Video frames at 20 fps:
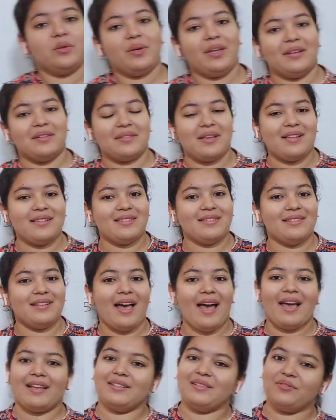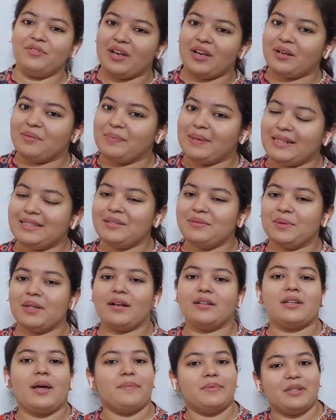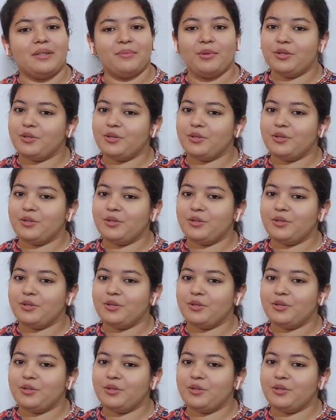answer, and we are completed with our chapter number 2.